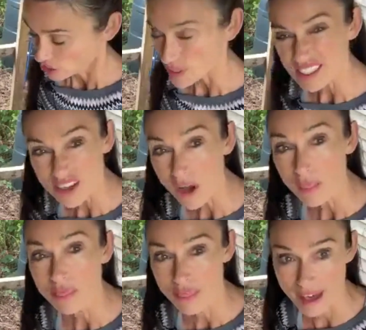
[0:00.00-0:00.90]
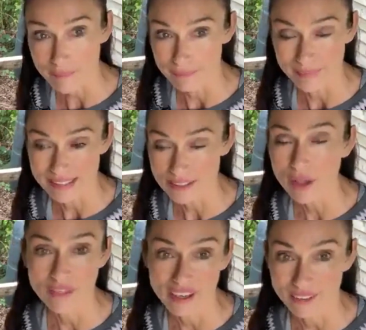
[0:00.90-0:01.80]
So it's not
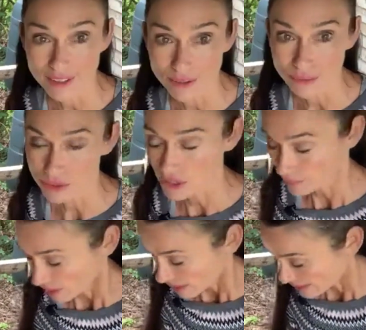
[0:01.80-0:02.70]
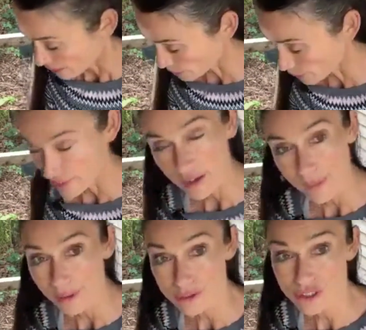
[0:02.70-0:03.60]
that huge. Now the thing
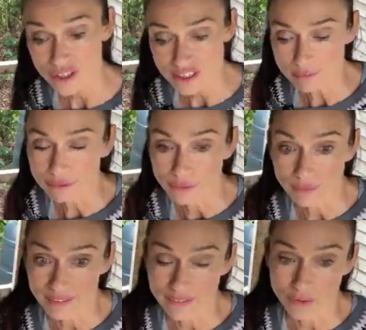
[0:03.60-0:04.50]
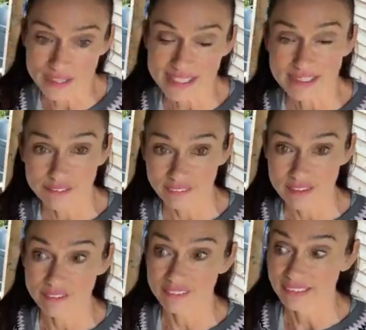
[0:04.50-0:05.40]
about sodium fluoride though is it's
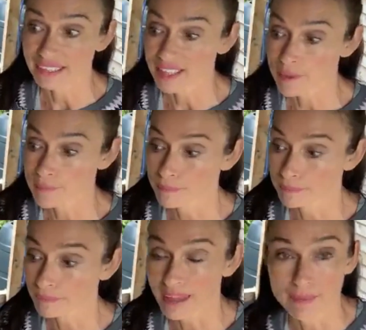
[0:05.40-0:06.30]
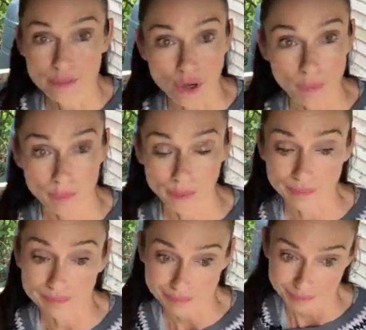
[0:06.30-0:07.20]
very, very
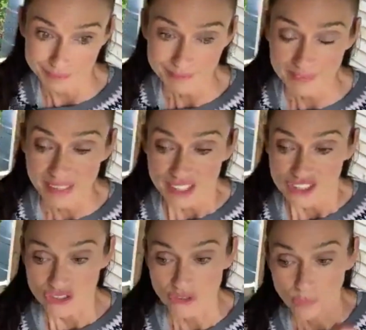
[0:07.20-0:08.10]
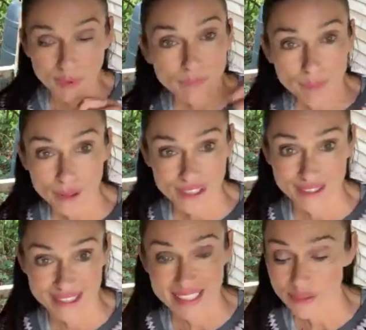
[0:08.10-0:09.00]
absorbable. So that when we brush
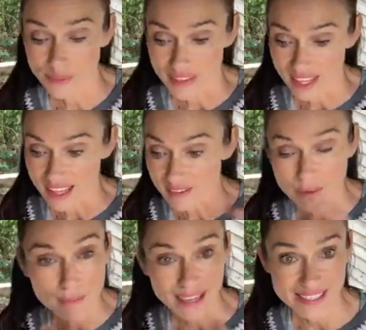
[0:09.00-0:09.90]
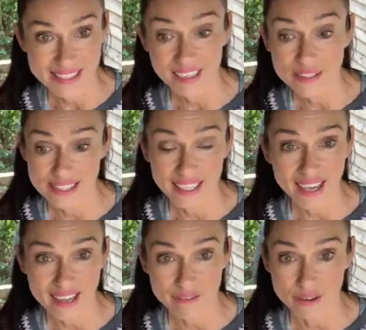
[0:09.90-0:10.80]
our teeth with it, it remains in our
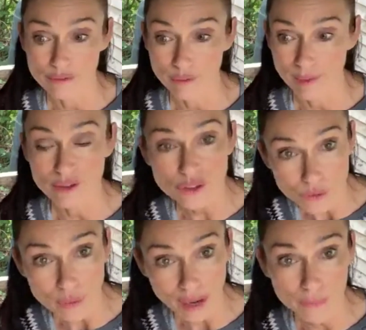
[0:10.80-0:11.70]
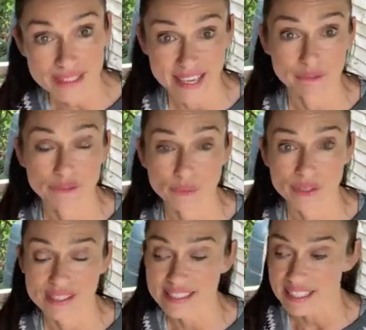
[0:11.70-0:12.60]
saliva for about 2 hours
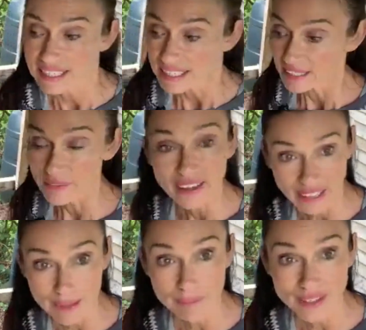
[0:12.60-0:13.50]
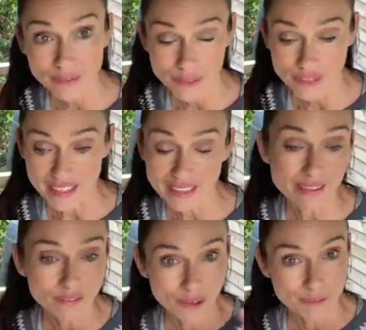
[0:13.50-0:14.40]
afterwards. Now that can be a good
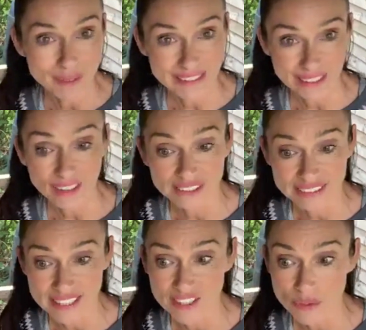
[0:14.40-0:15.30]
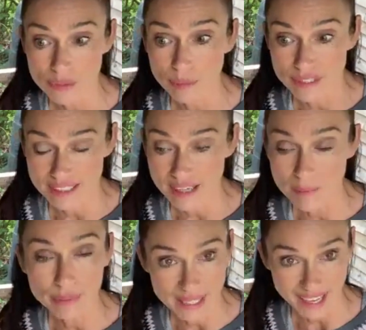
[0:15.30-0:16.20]
thing, of course, because it continues
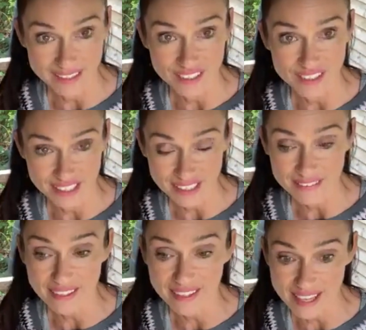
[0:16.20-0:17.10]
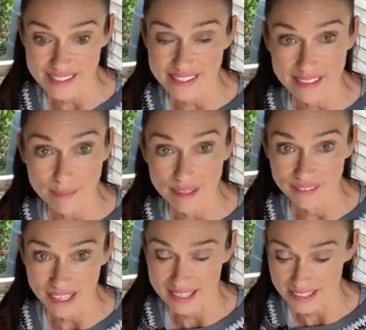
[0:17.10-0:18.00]
protecting your teeth against
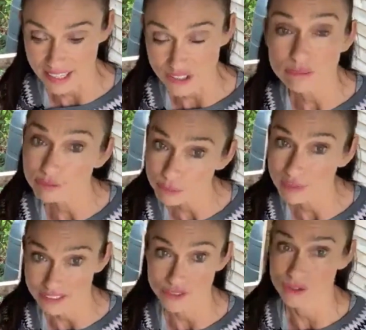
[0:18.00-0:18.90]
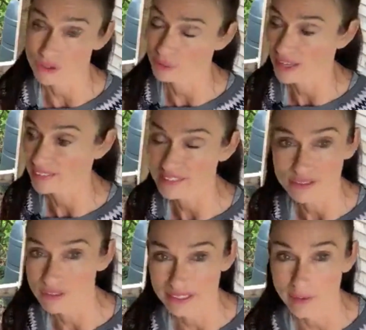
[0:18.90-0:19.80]
demineralization, and fluoride does do that,
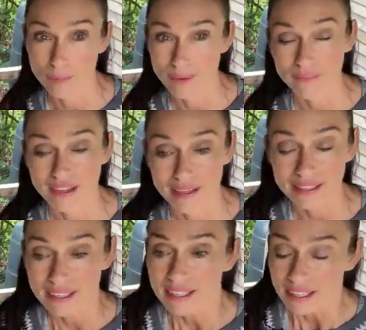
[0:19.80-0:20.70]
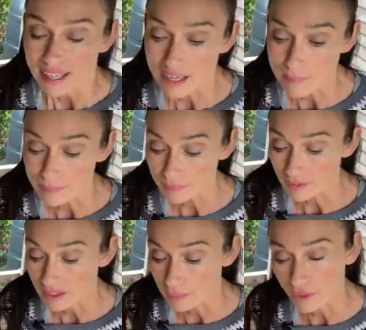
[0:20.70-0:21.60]
there's no doubt about that.
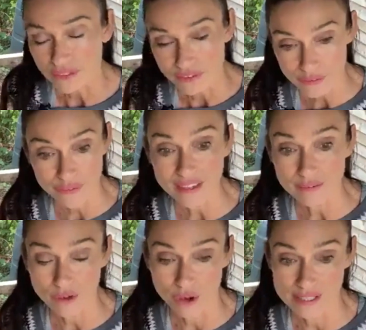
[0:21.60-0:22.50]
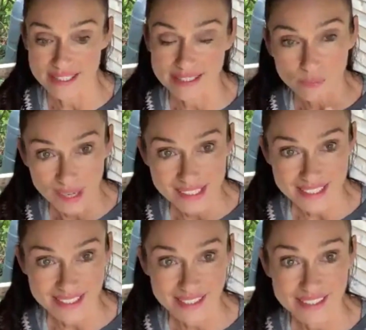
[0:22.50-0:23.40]
But the other thing, of course, is that
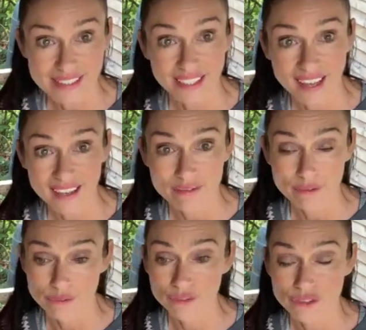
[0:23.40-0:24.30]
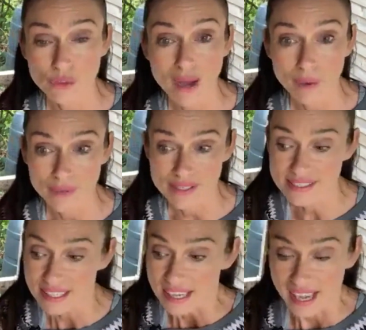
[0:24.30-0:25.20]
whilst it's in the saliva for 2
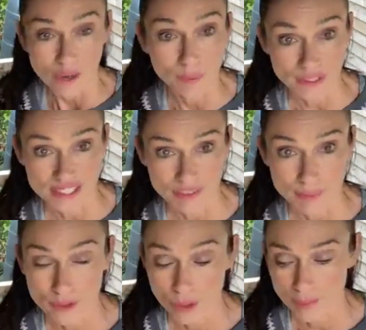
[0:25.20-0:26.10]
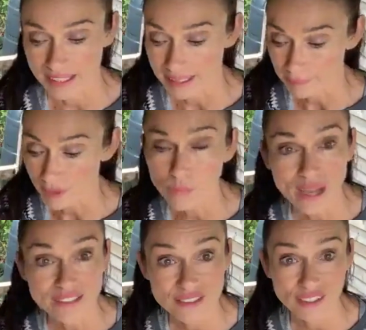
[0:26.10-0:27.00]
hours, our bodies are absorbing it. And
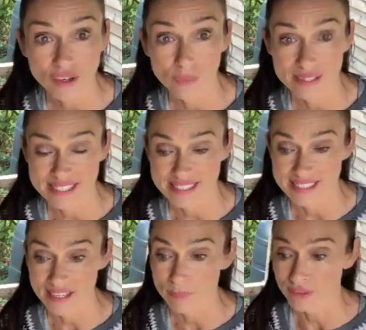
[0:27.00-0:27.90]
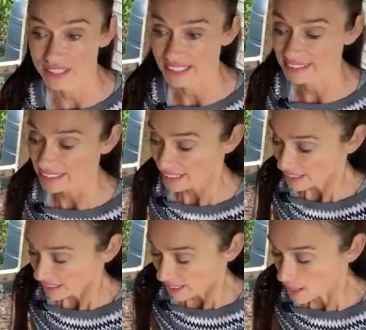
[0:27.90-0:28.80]
where does it go once it's in our bodies?
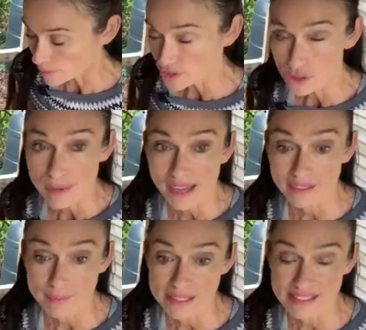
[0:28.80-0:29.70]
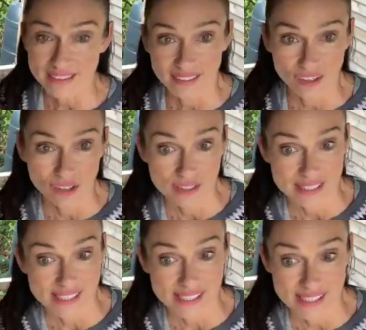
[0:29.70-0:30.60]
There's some arguments that it
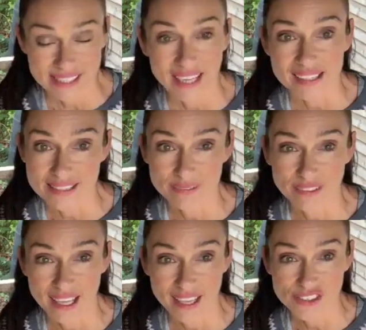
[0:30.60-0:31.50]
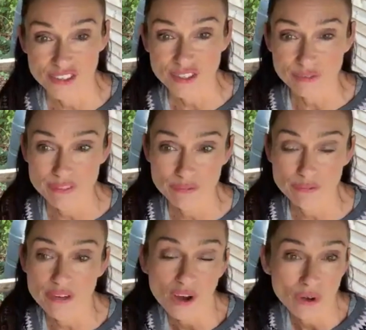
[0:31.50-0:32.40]
causes calcification of
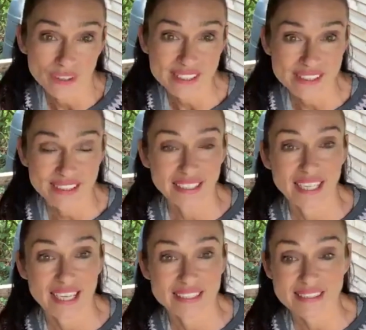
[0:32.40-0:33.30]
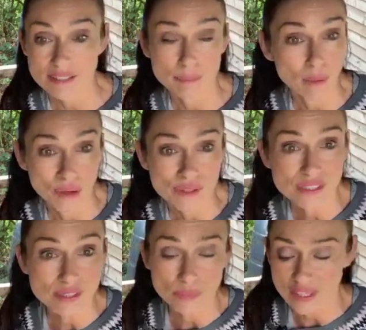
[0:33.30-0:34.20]
different organs and glands, so the
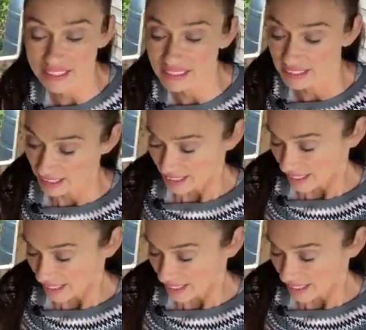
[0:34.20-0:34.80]
bones as well.